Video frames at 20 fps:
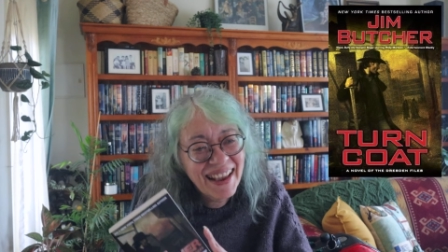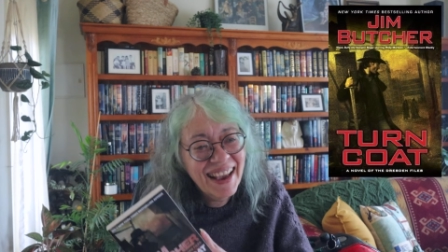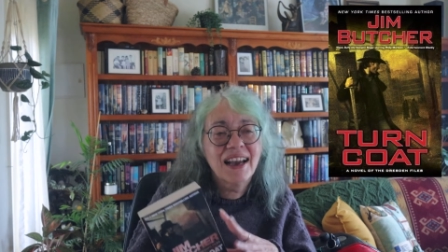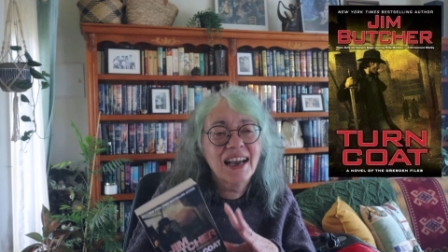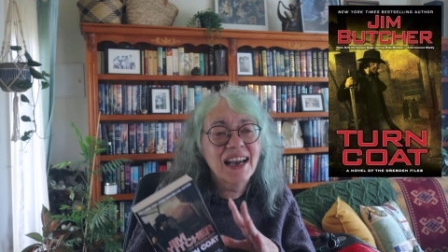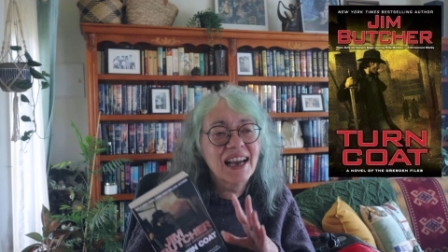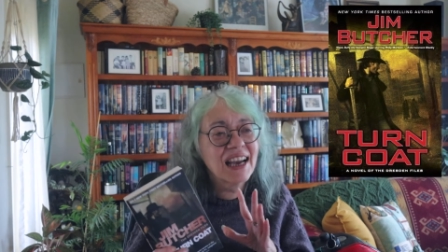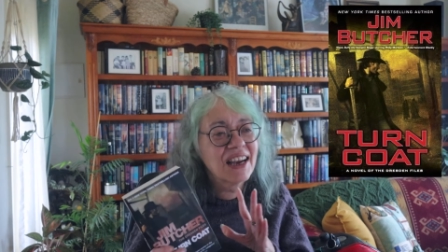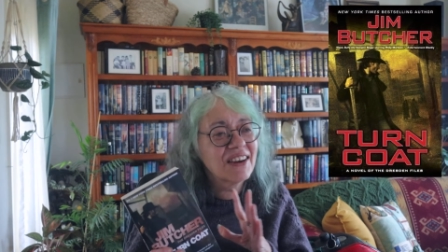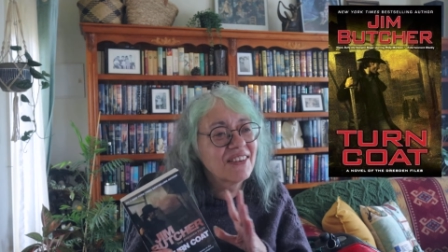
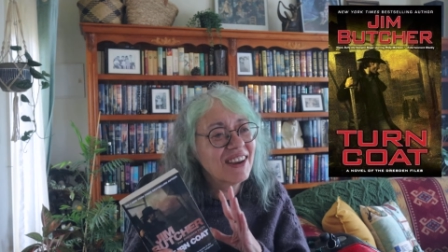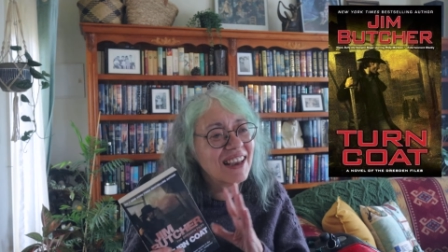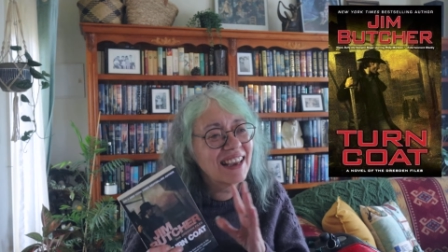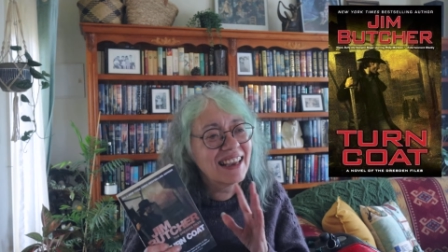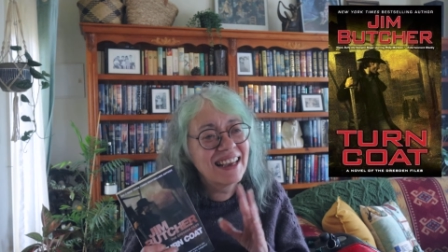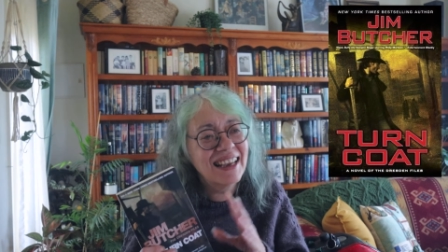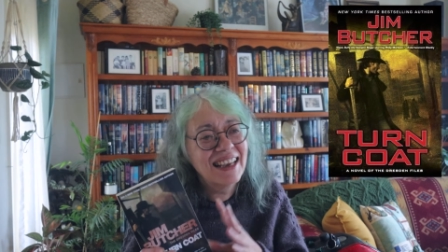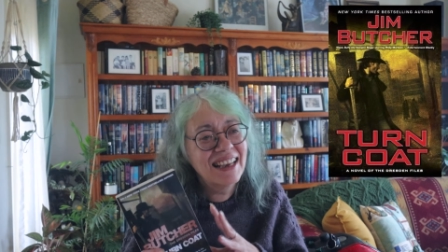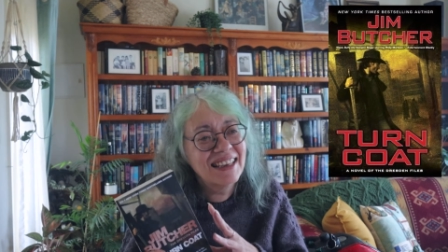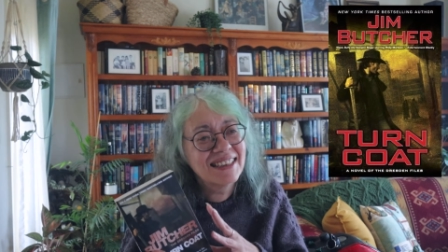
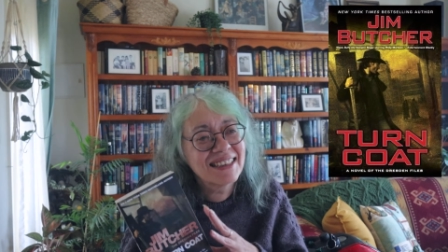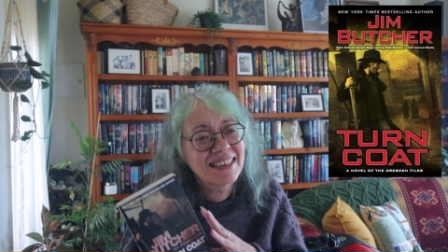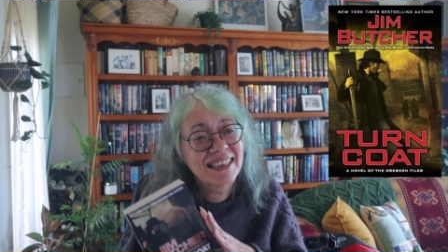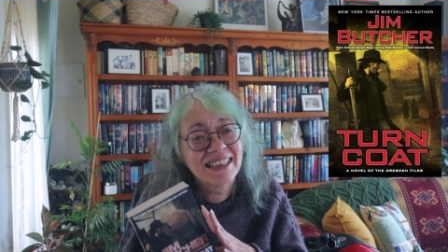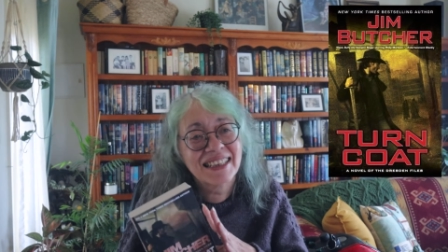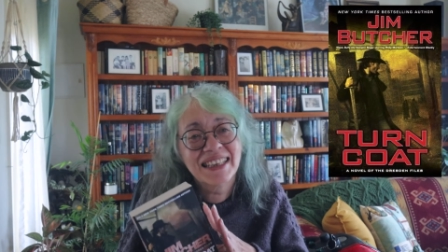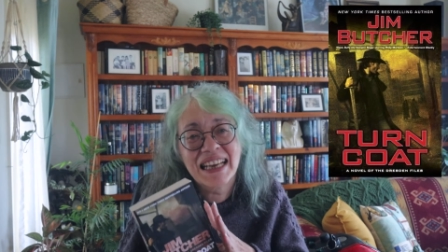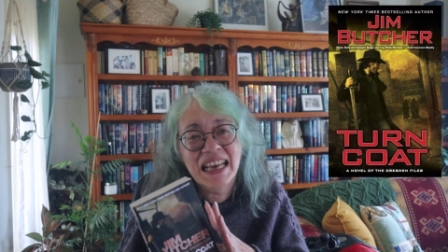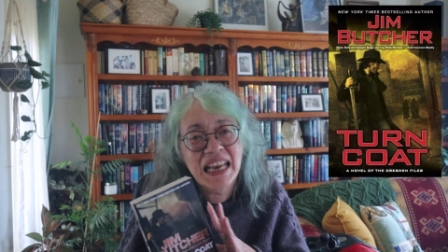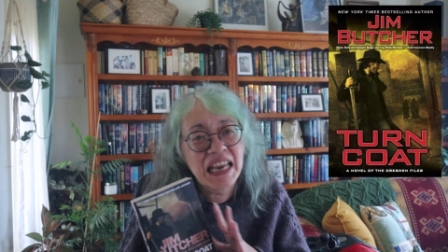Harry is
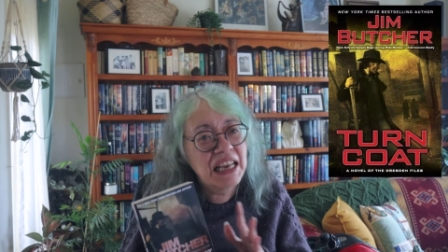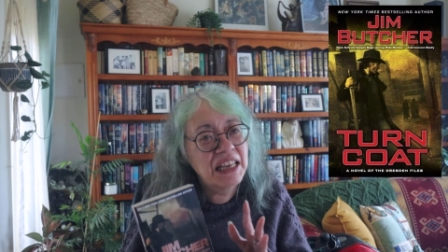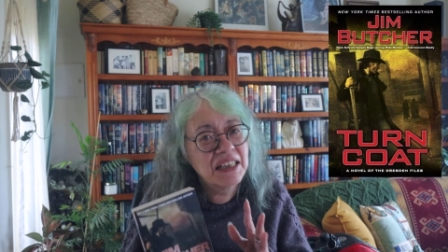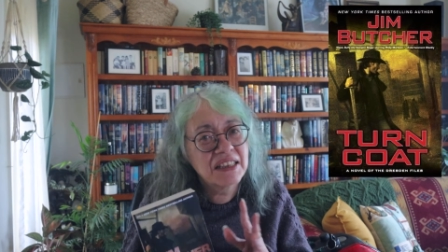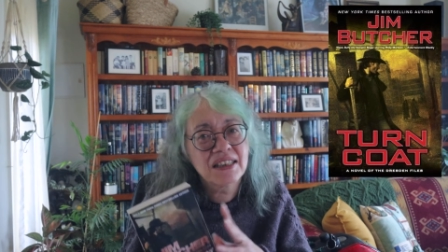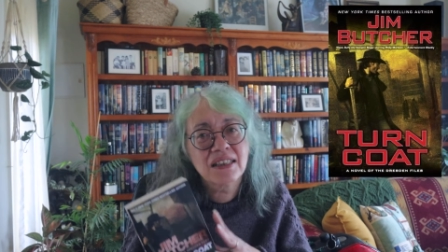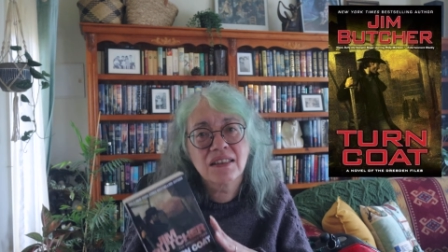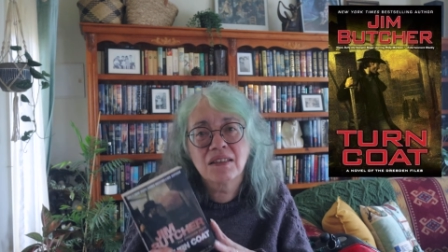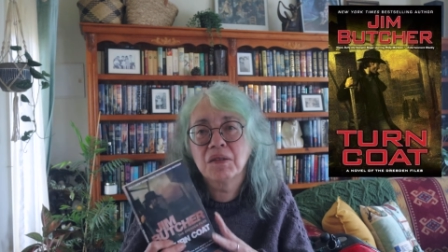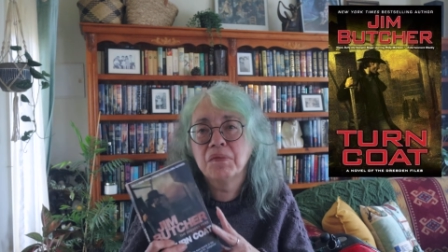an
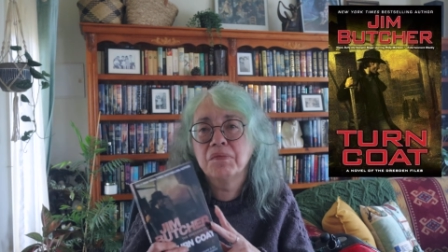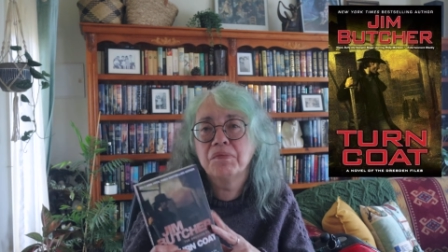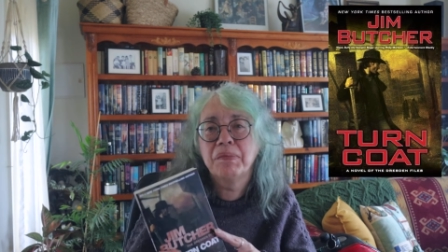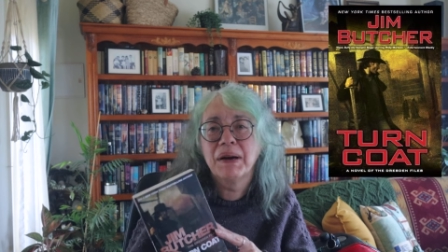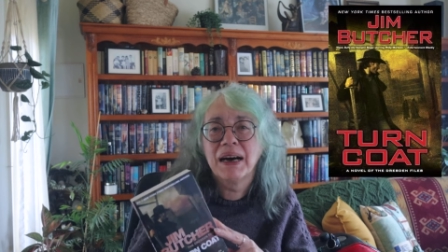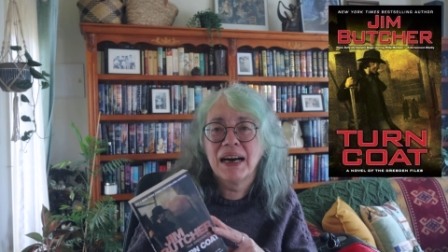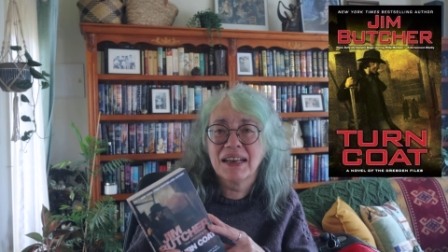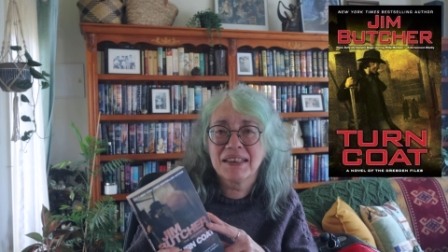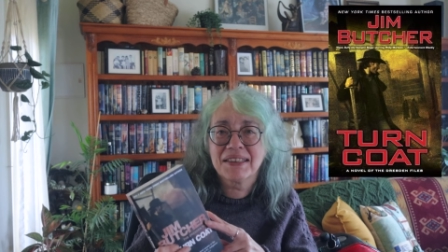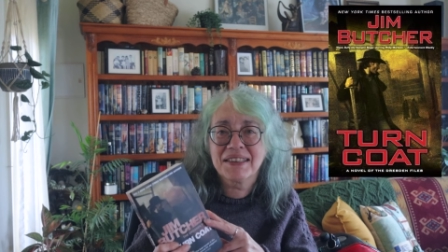insolent
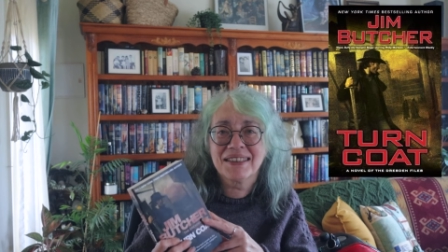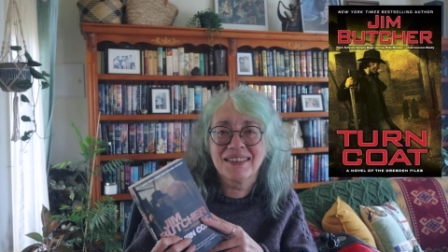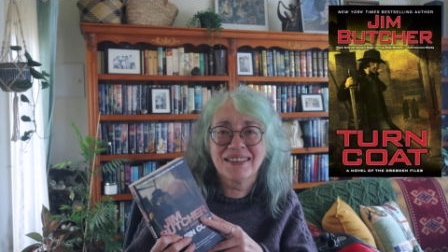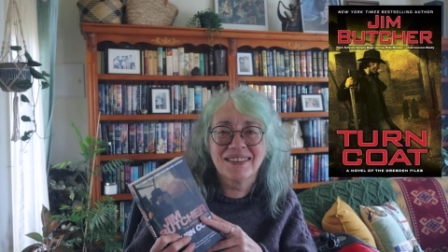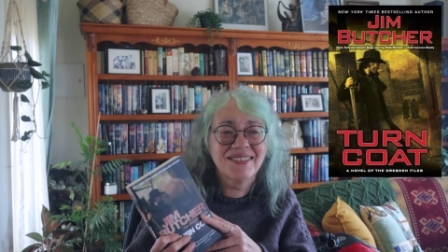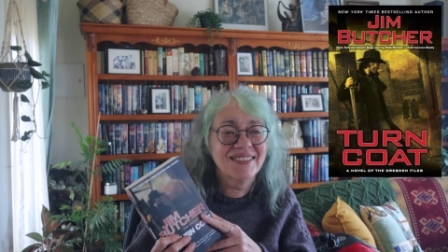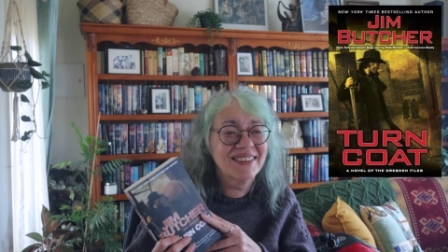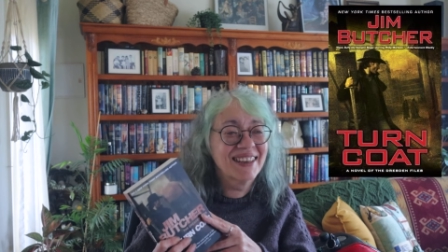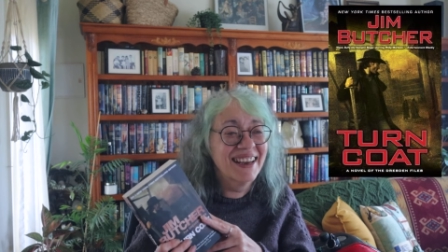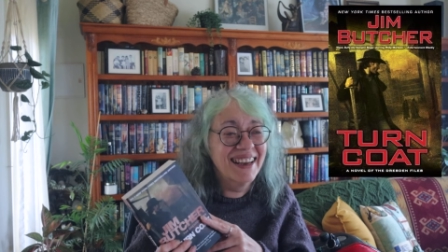
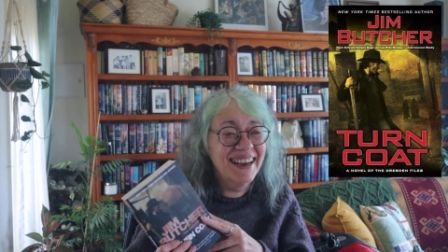bastard.